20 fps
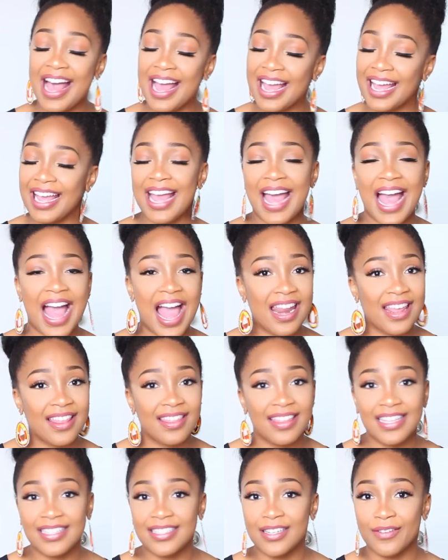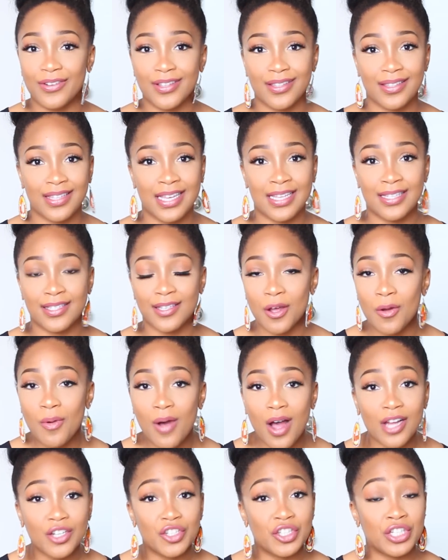I added these different things,
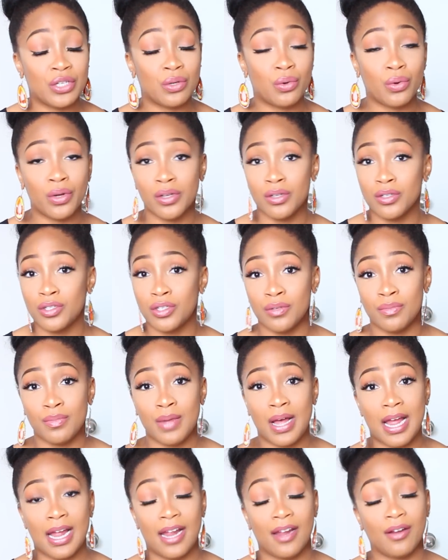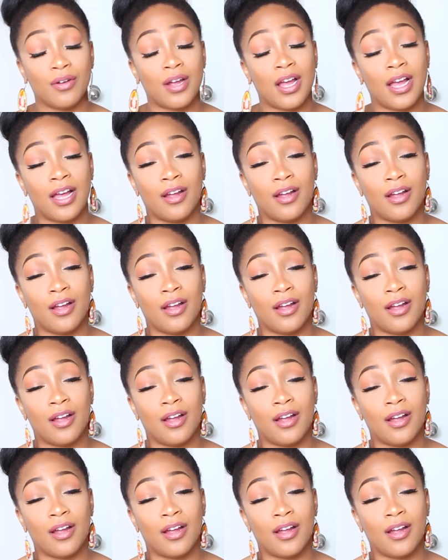co-washing and oils to my